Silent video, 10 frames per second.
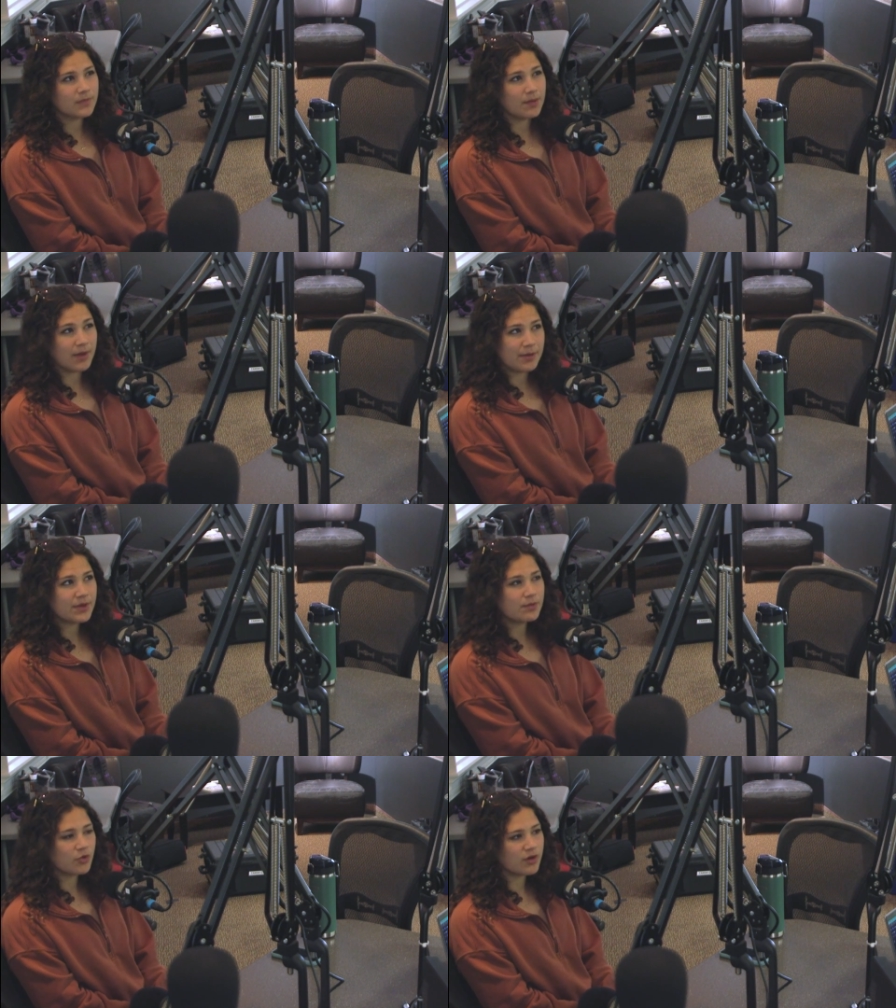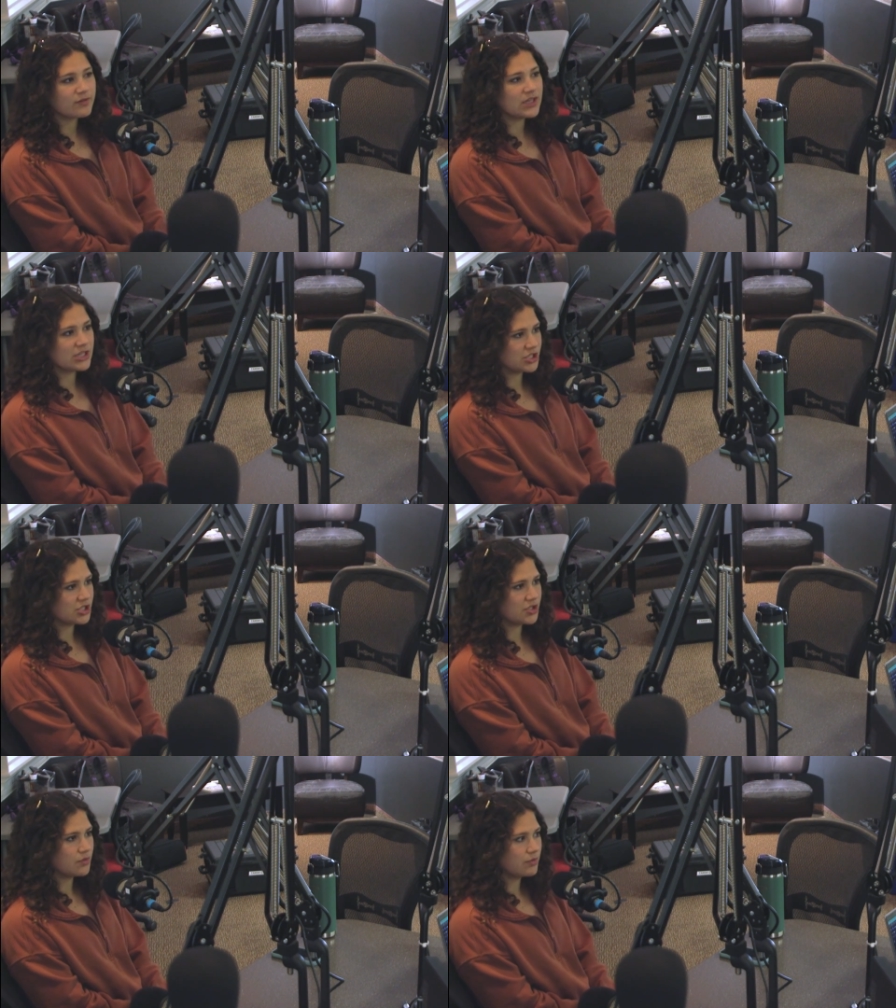might be more of an
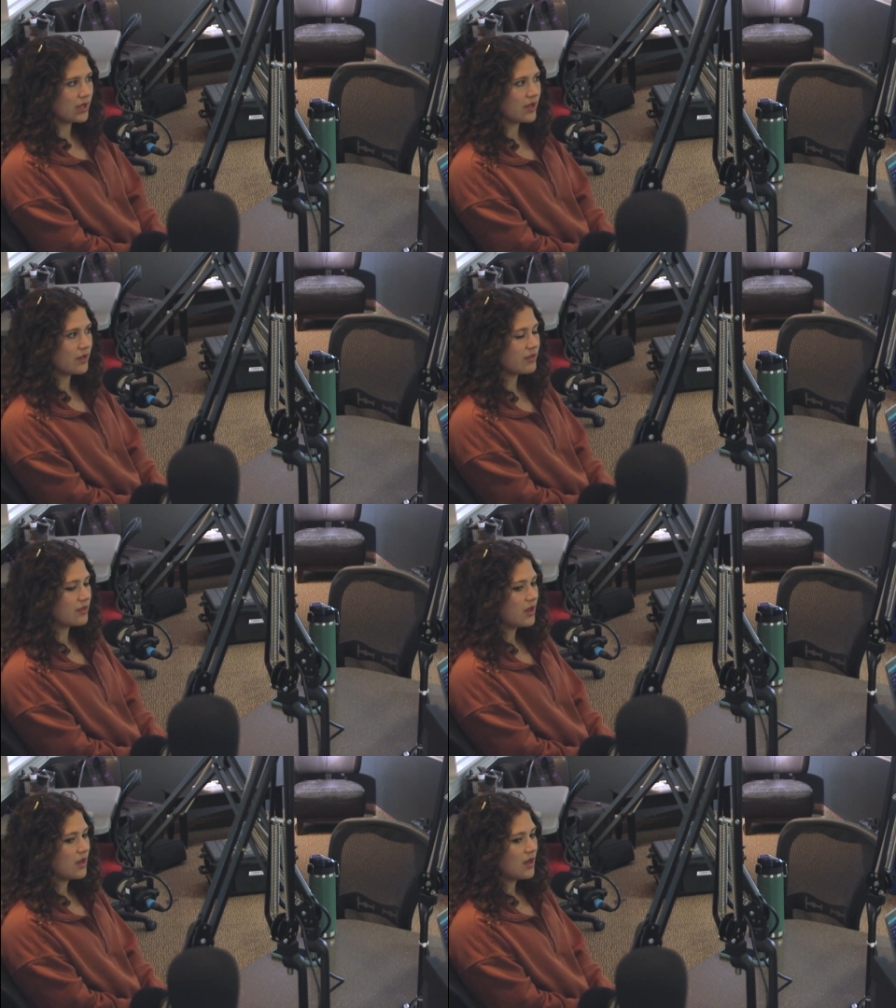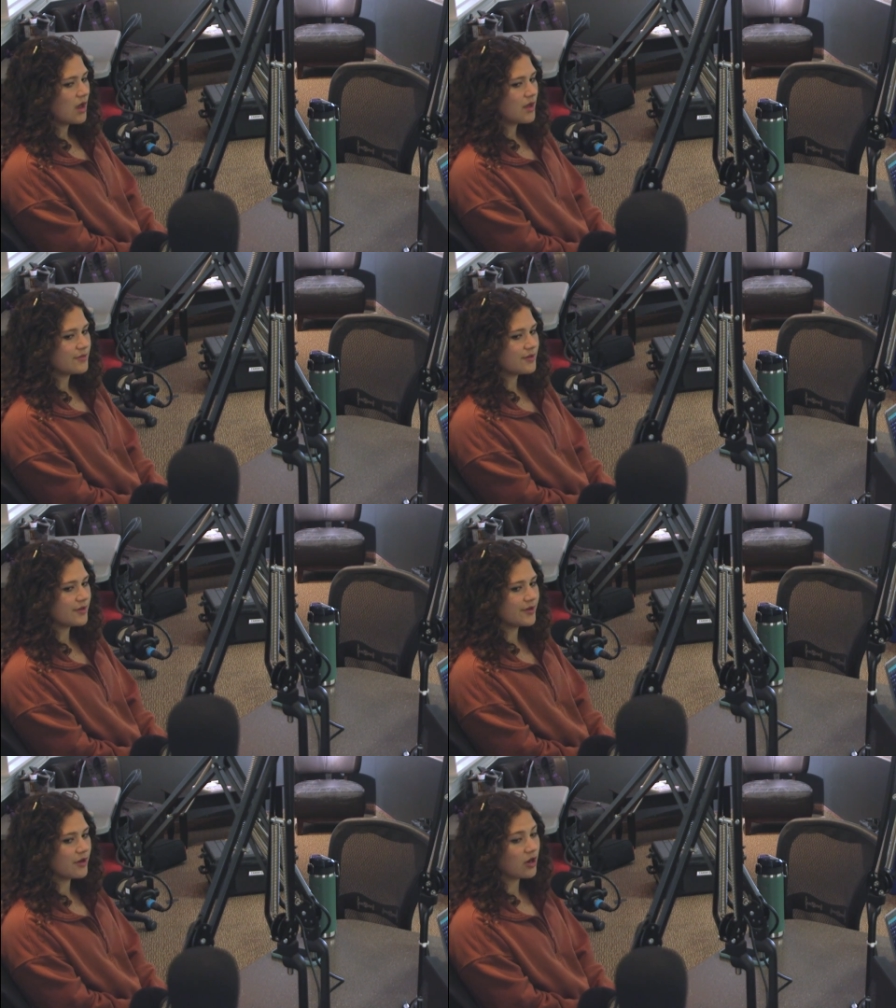issue with
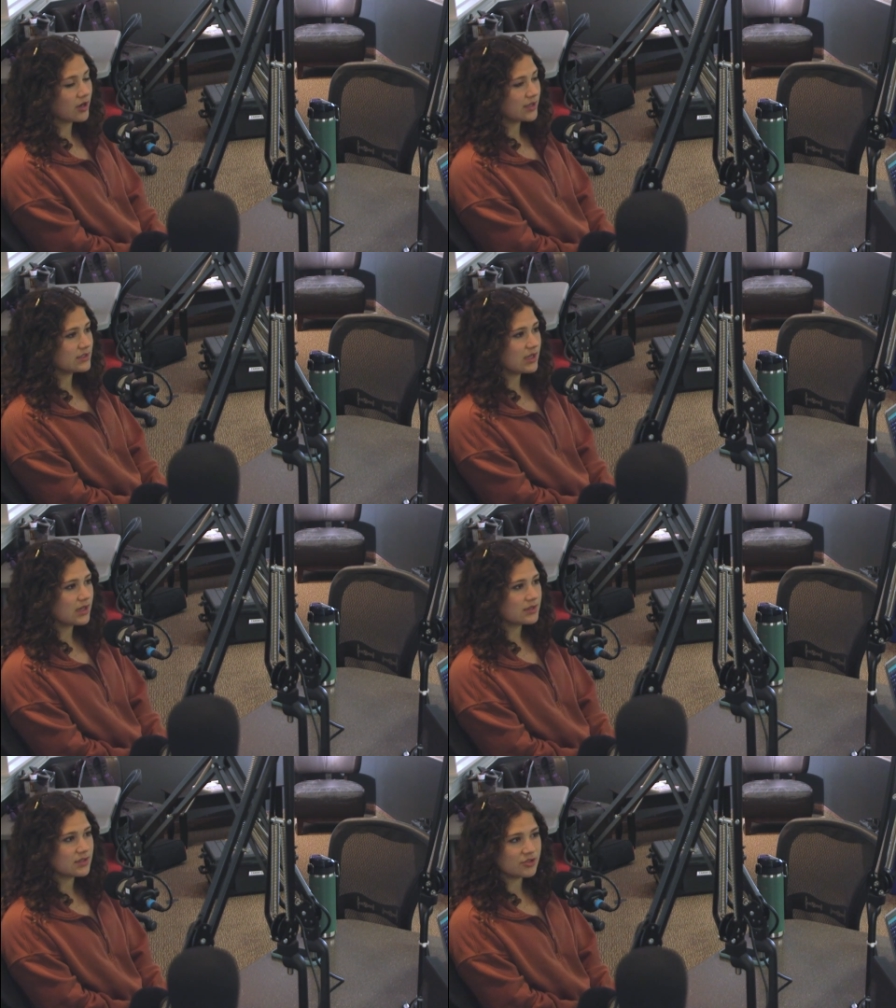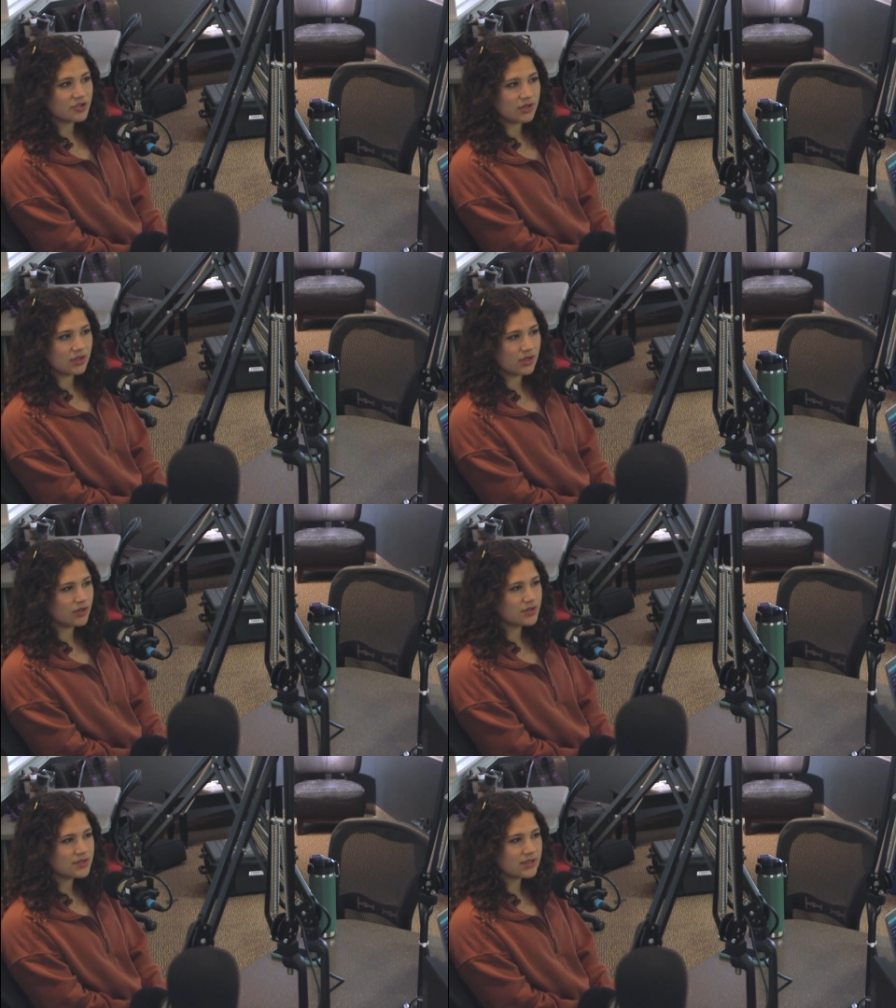the architect,
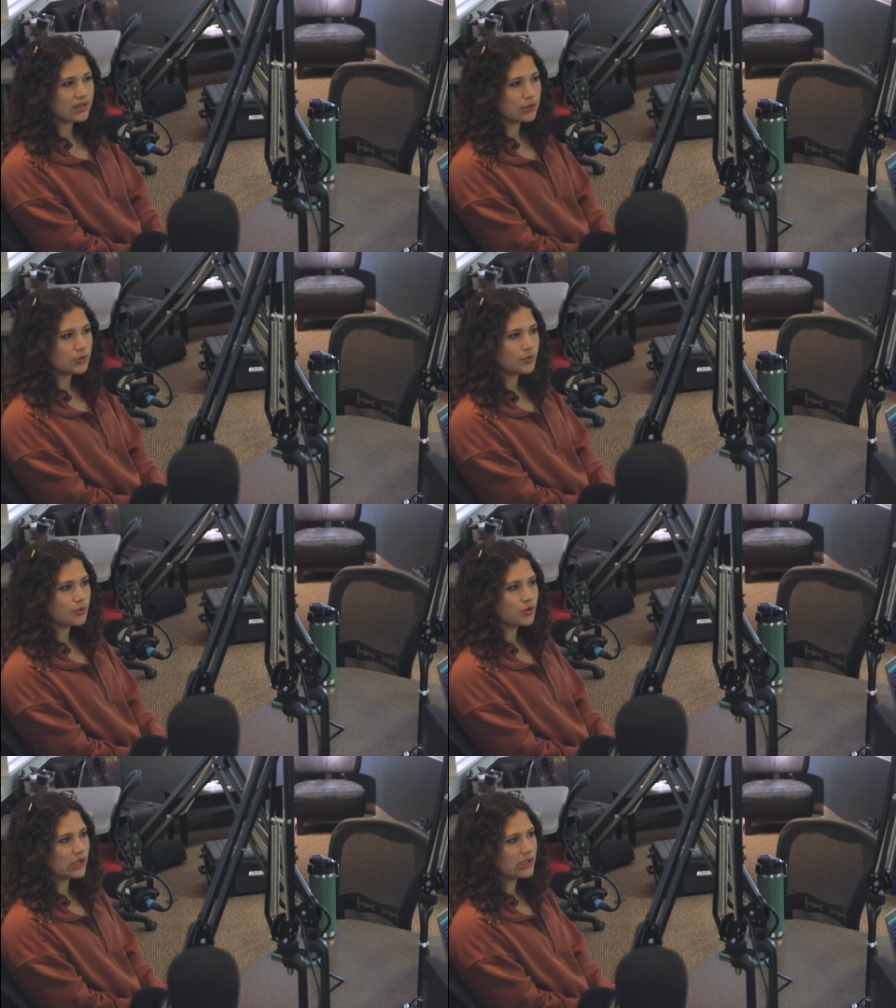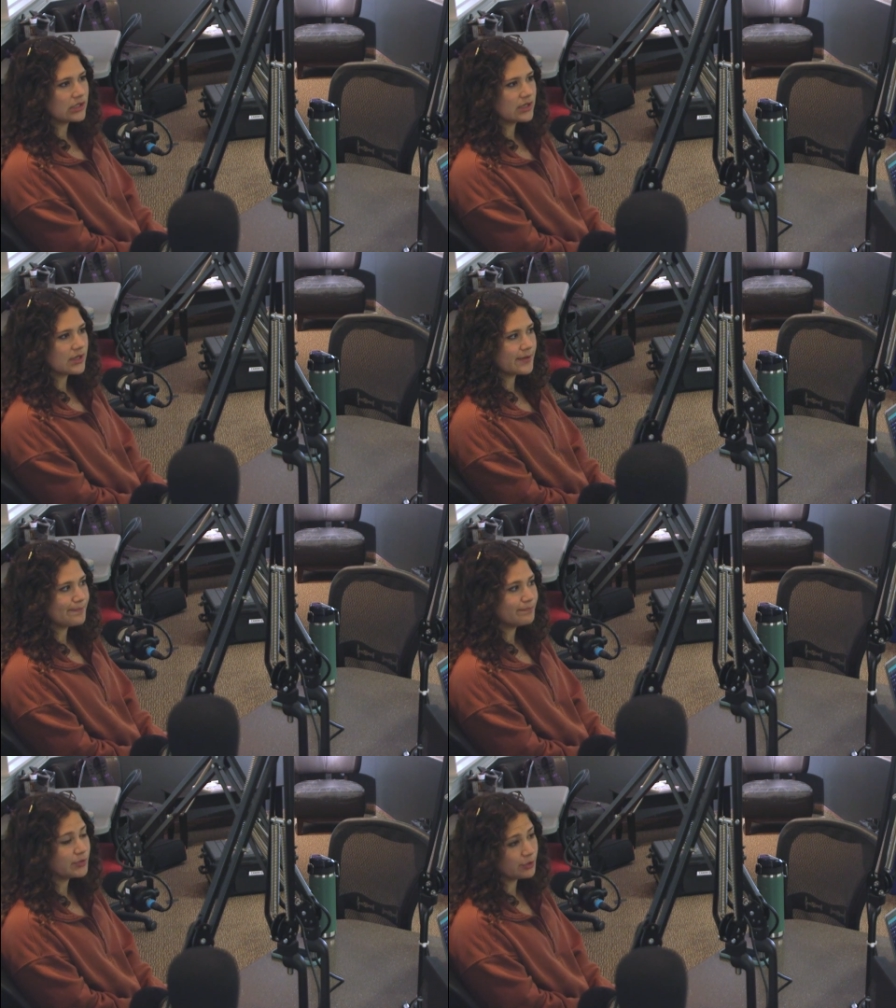engineers, who created
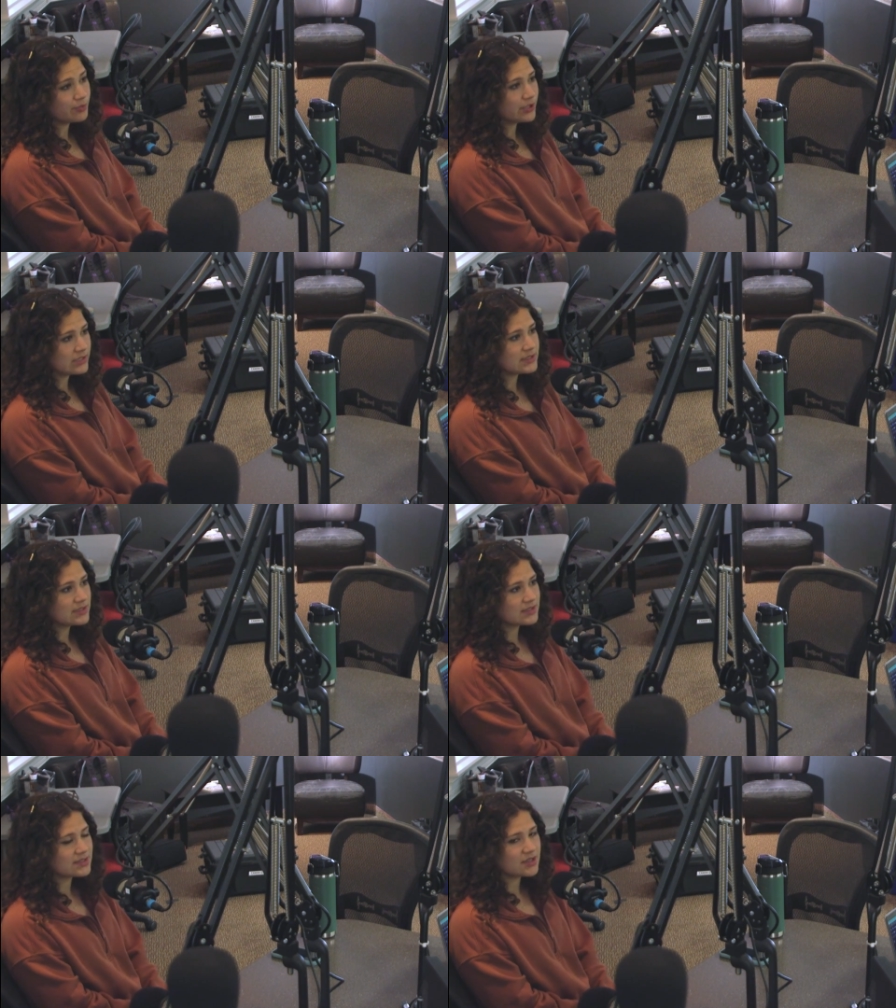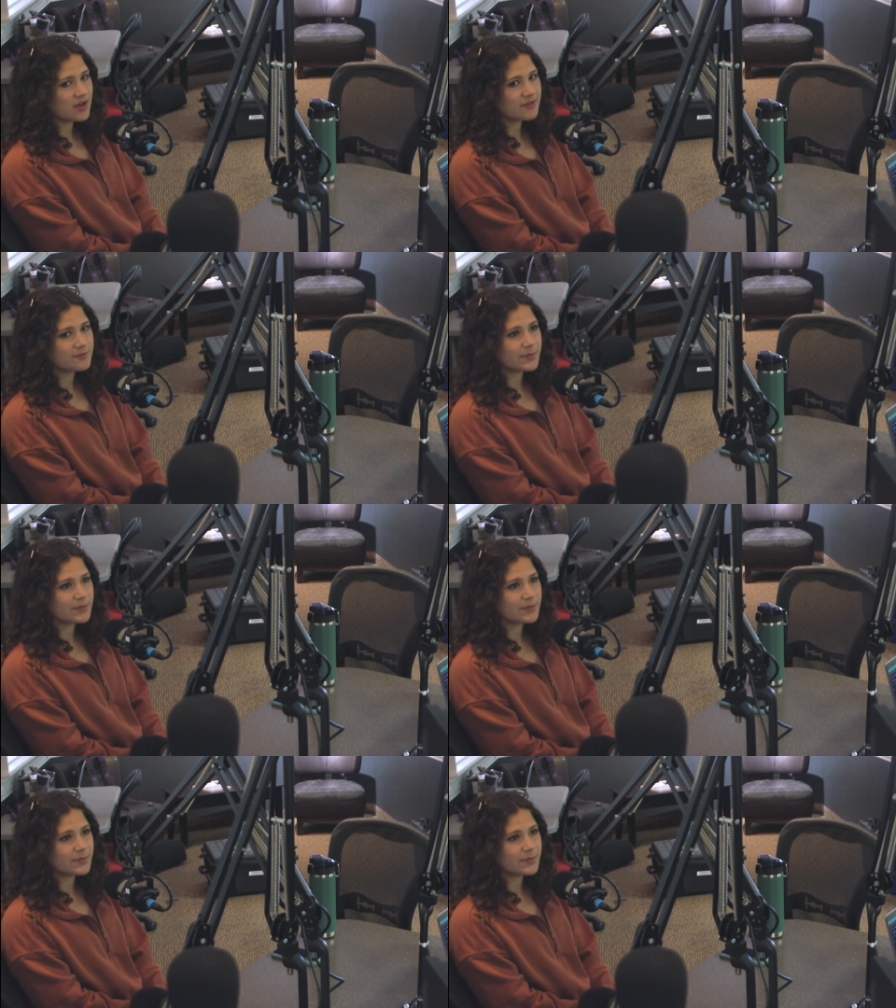the blueprints and stuff.